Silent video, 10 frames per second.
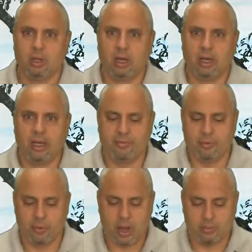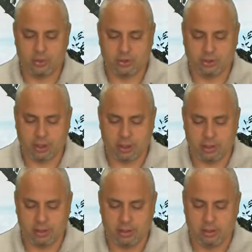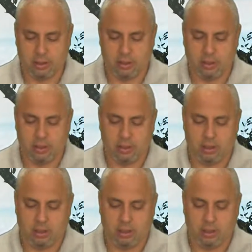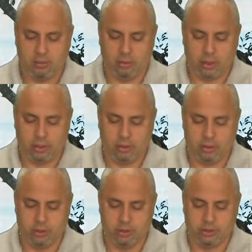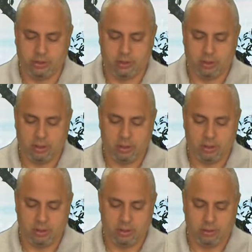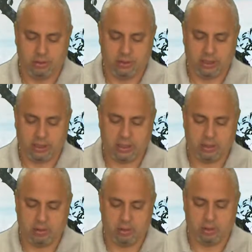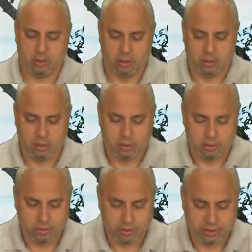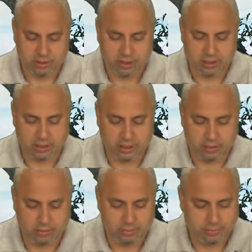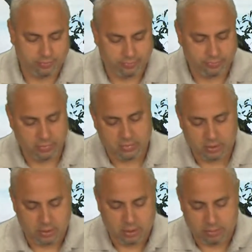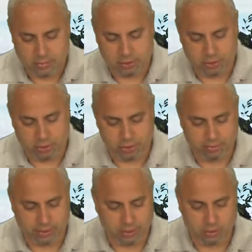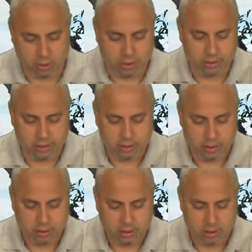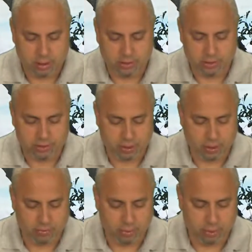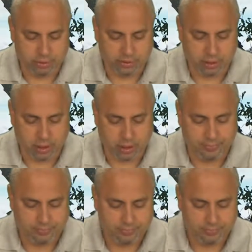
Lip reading: I have the wrapper started, and what I do is just take it out. So I can set it down, make sure there's plenty of water, and just unroll the cigar.